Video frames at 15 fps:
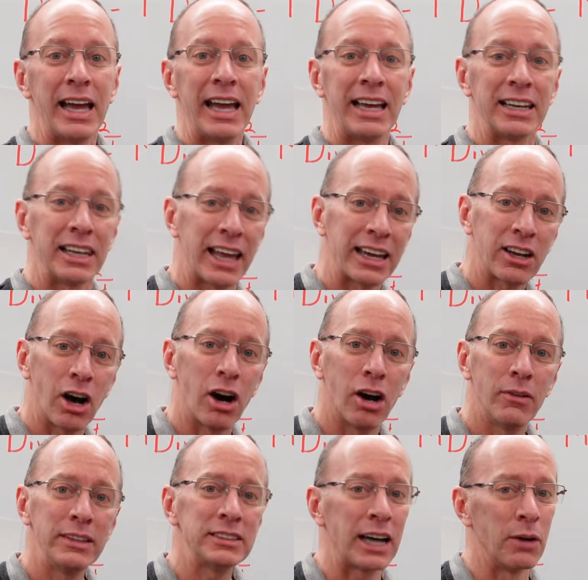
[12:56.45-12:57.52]
And like
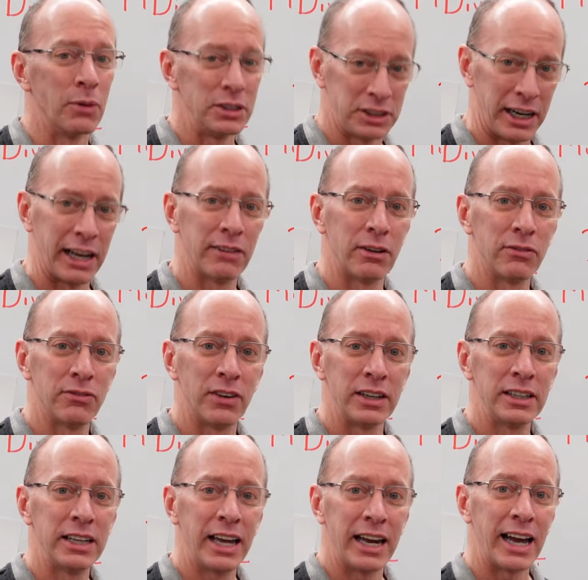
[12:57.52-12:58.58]
always, I want you to have a
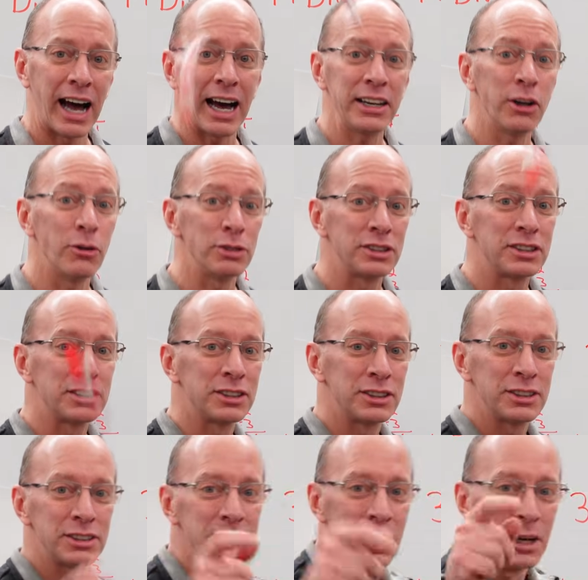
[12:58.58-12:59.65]
fun day. Adios.
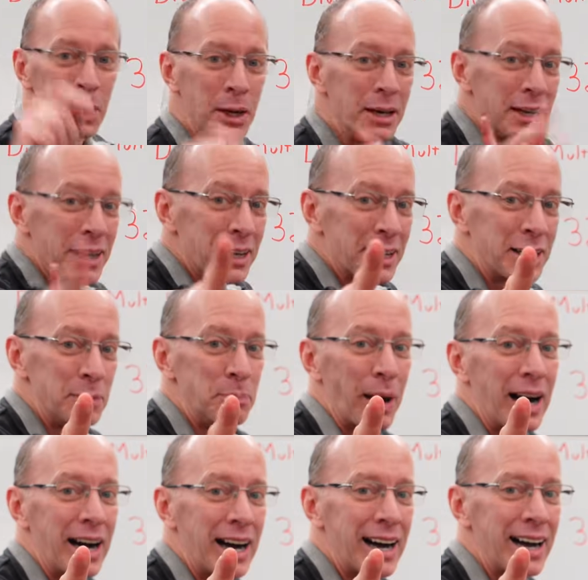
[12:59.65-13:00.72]

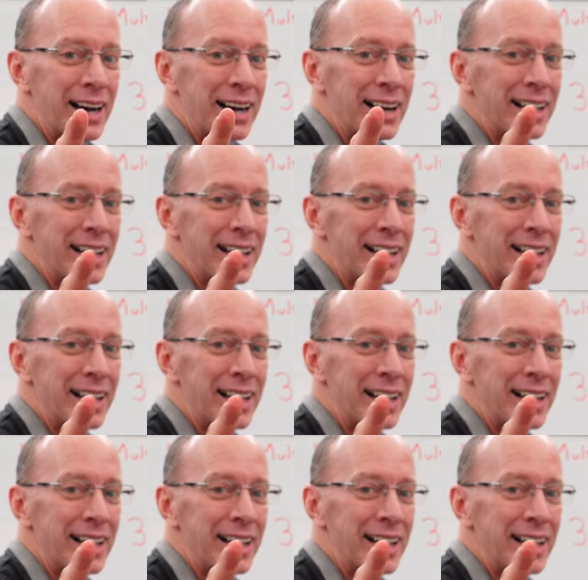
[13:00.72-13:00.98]
Goodbye.